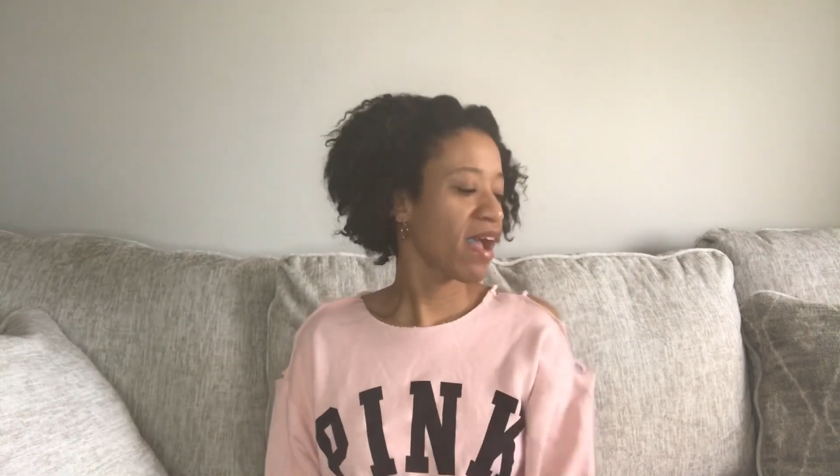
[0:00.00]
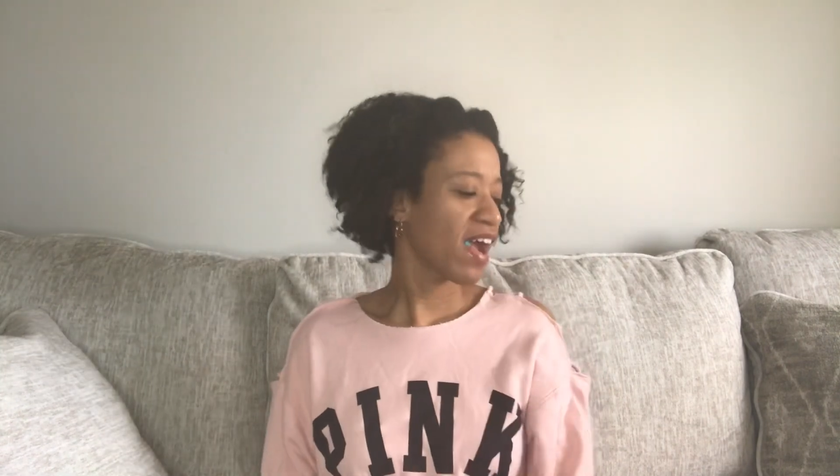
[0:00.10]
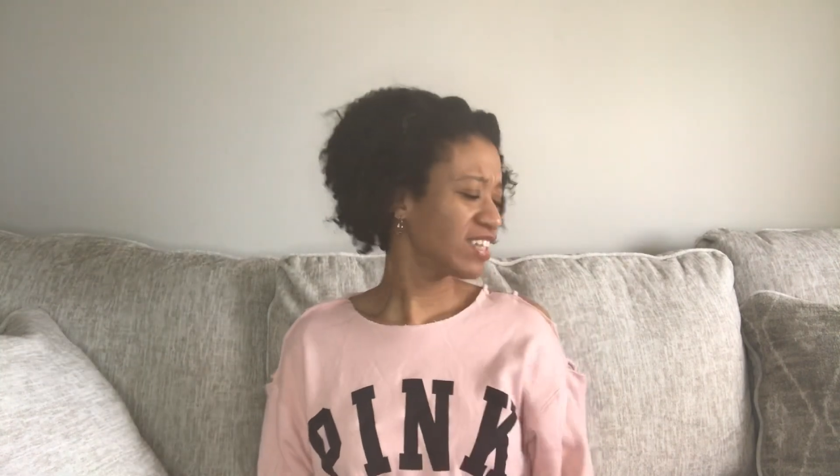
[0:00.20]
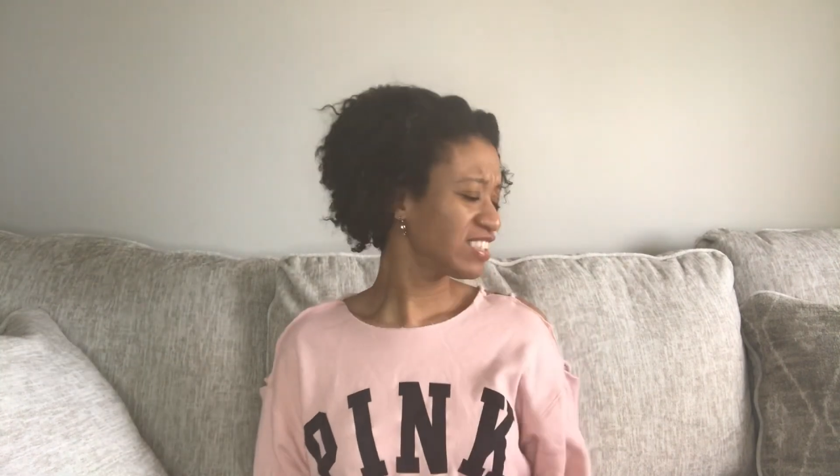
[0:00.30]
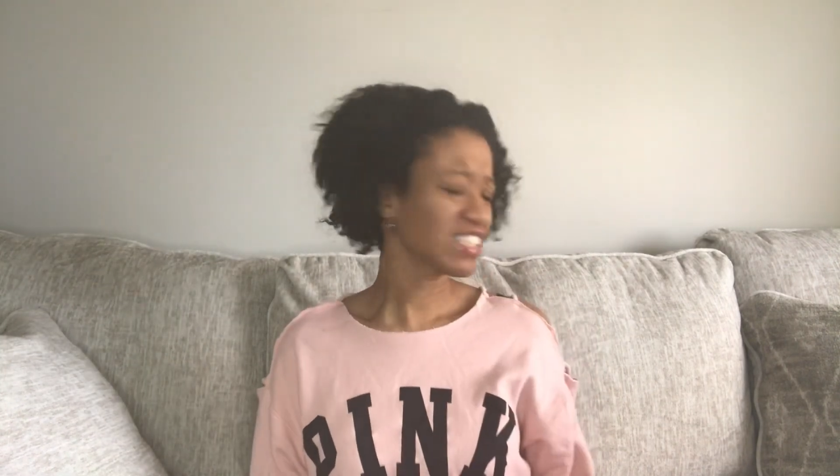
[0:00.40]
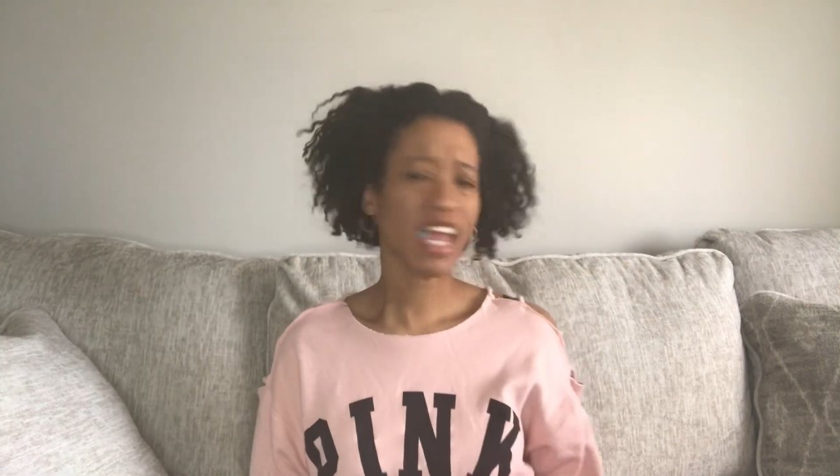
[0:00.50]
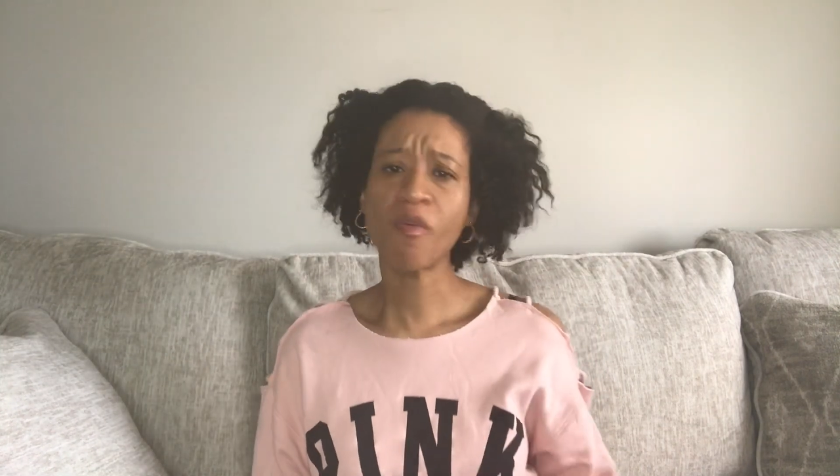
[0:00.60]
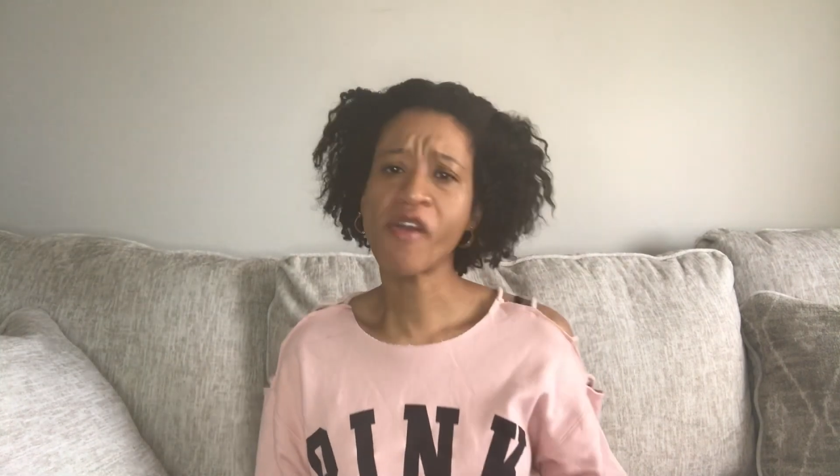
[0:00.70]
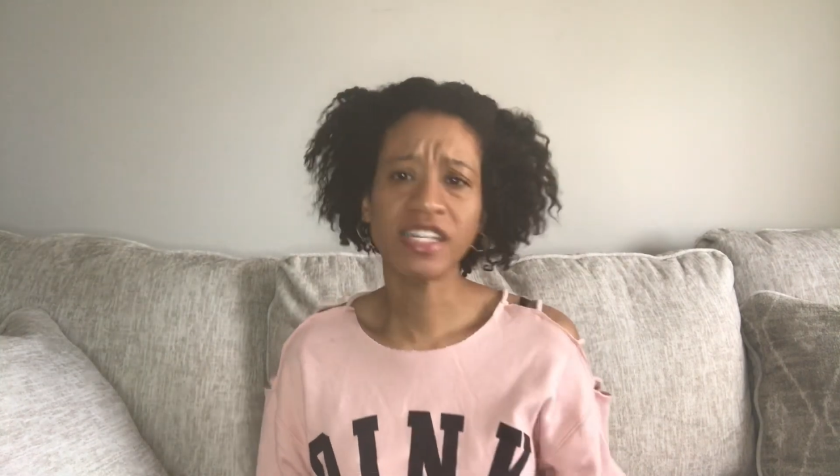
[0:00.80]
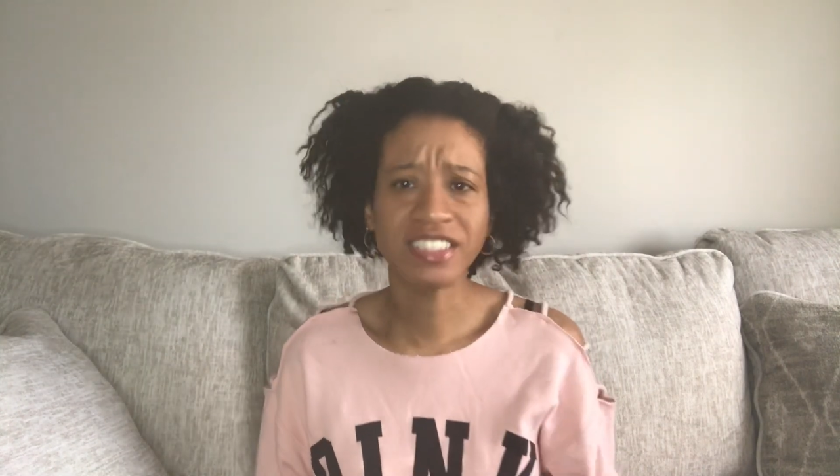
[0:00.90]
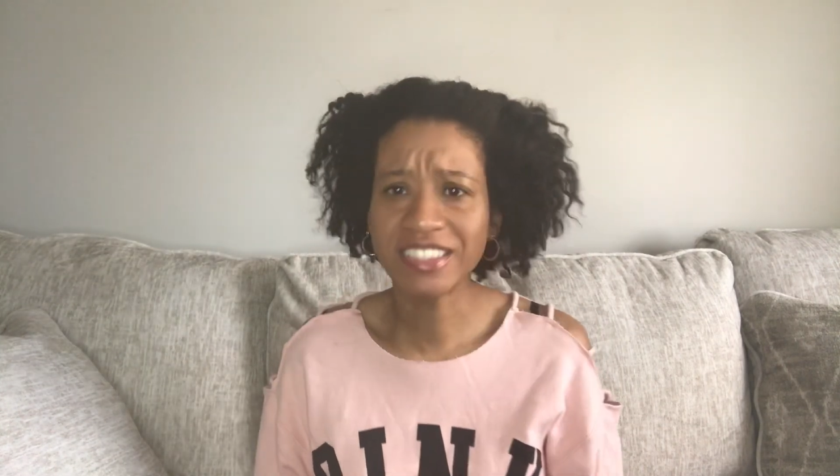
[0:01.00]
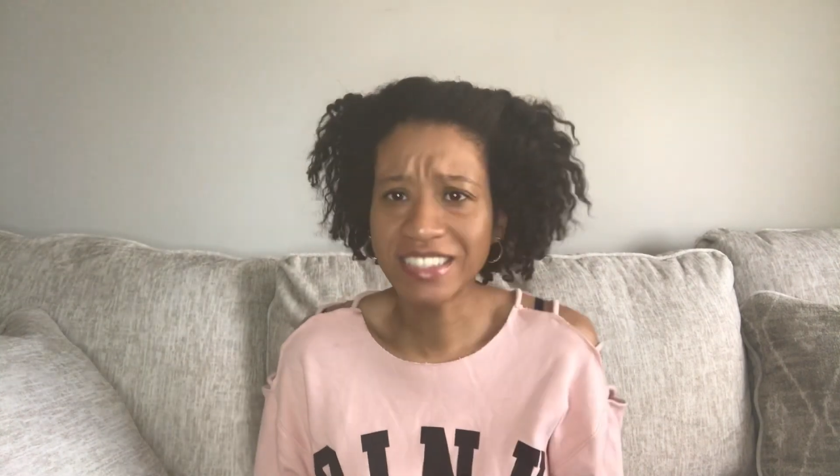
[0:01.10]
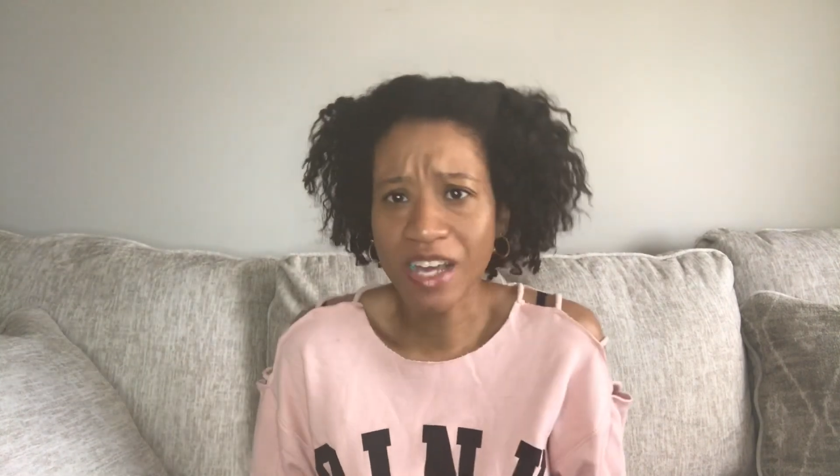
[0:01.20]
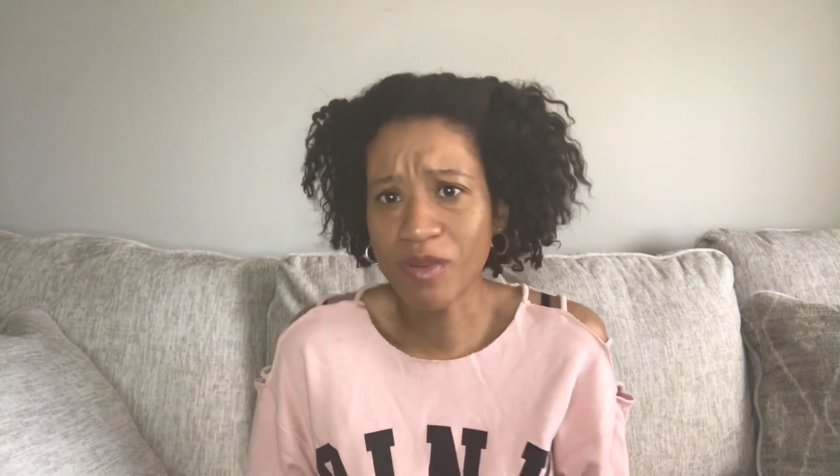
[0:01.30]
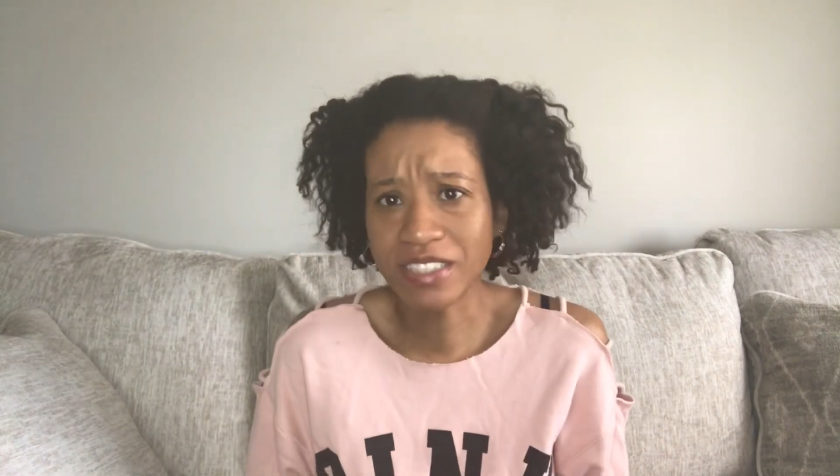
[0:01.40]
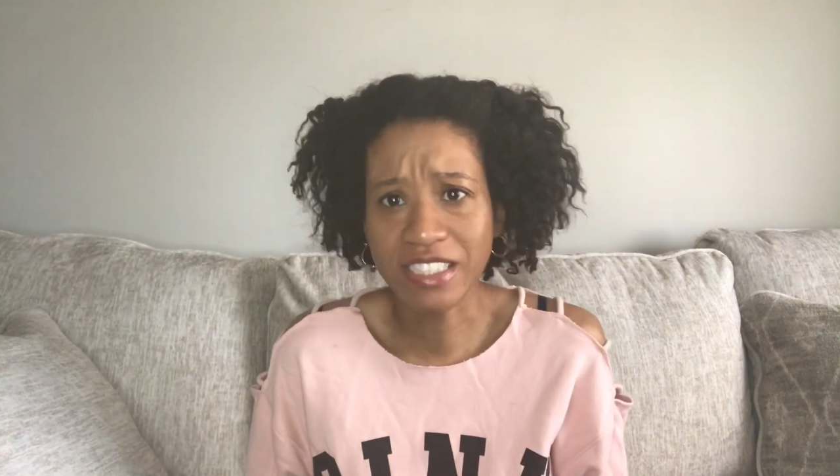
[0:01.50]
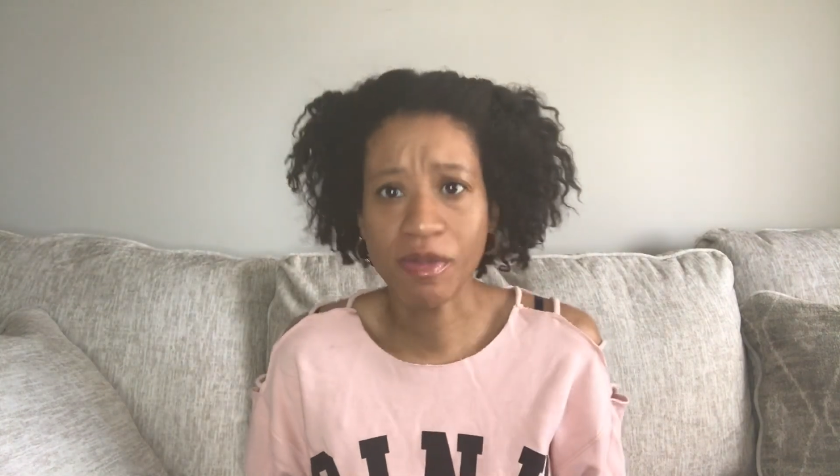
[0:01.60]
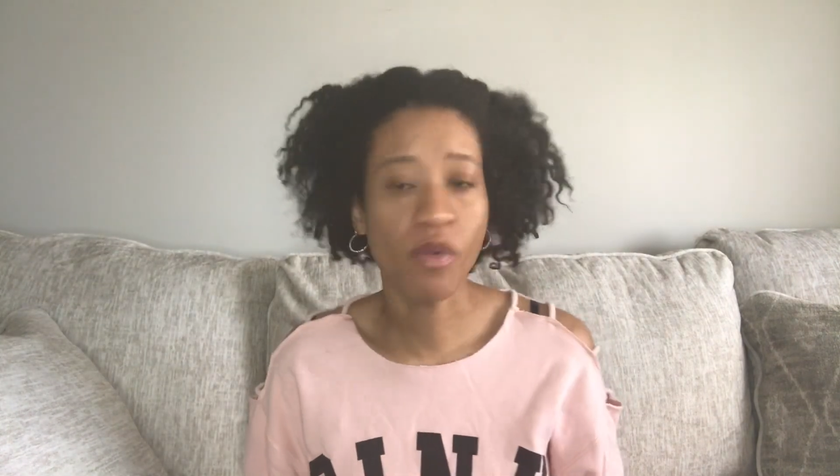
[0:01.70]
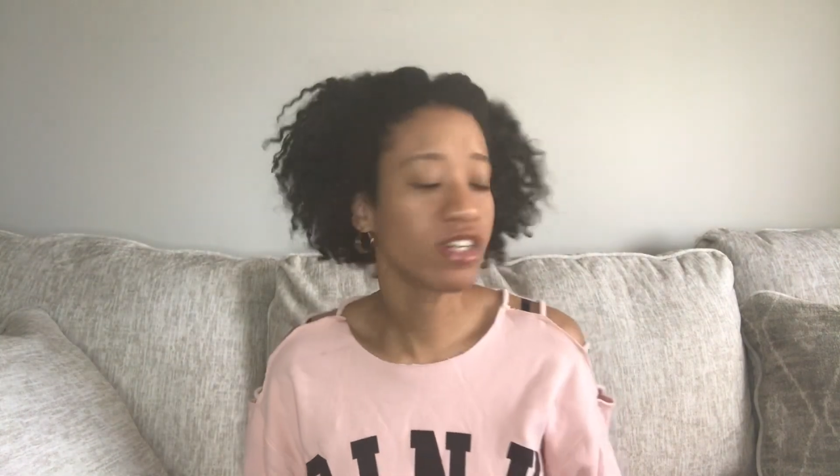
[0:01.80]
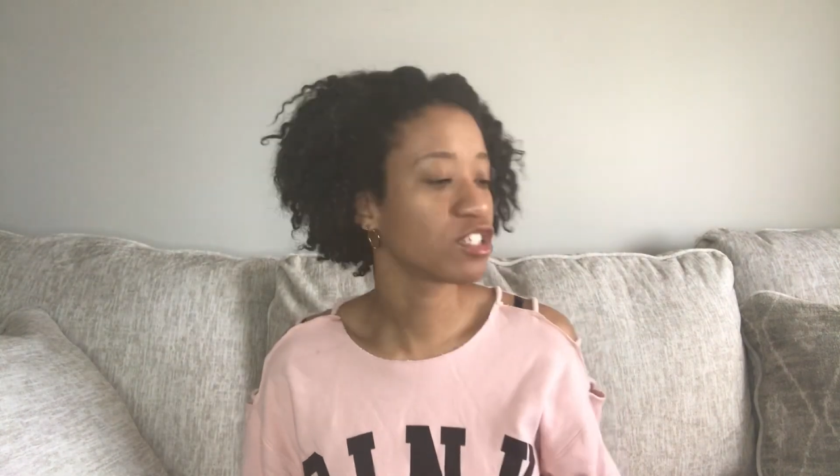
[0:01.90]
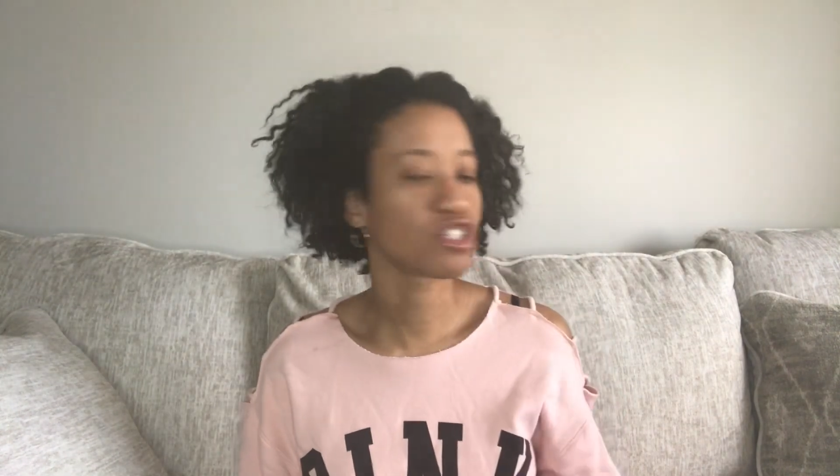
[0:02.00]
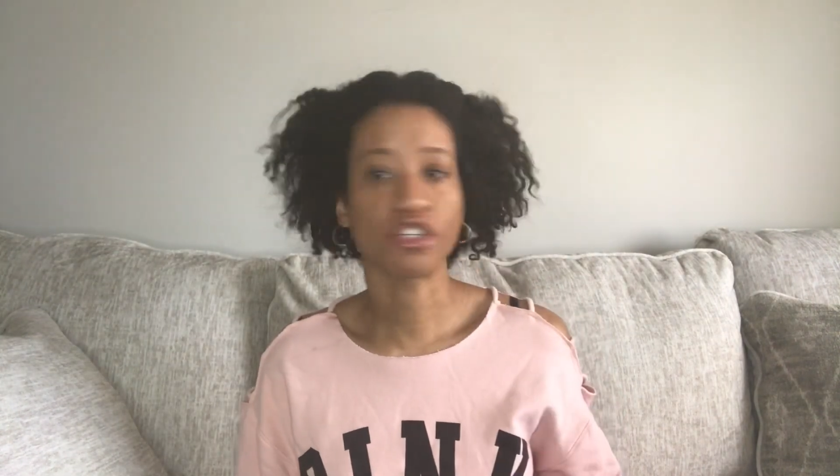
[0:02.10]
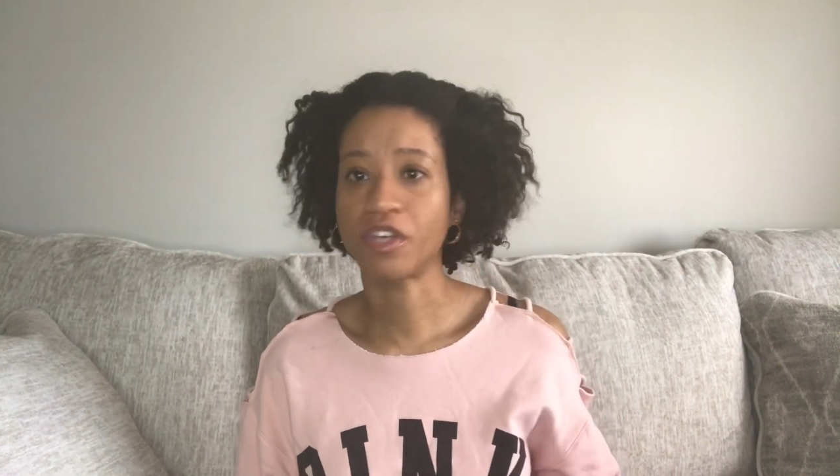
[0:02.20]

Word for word: i just came on here to say what's up i wanted to show you